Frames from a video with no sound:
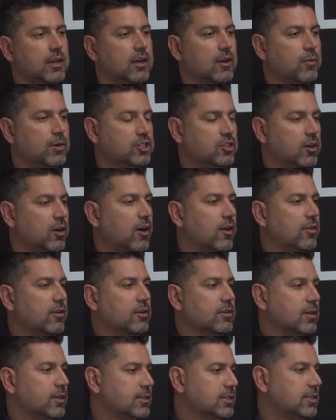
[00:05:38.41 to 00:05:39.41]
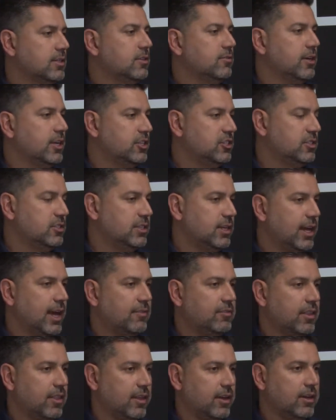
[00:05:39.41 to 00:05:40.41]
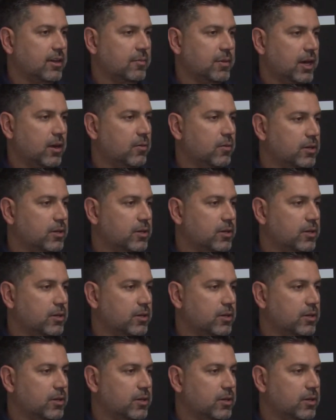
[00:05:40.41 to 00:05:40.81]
which are other considerations you have to think about